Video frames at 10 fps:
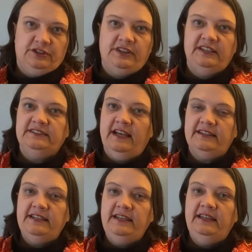So there's
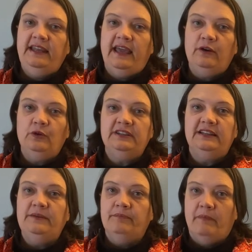nothing
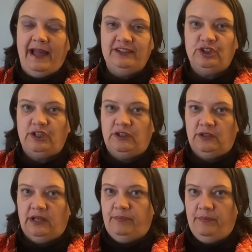inherently
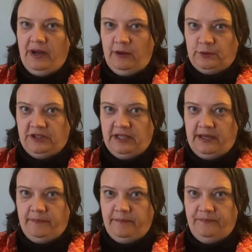magical about
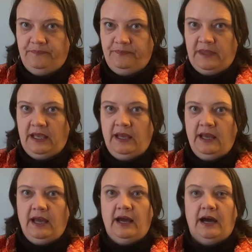
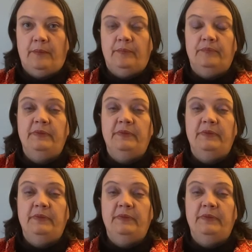them.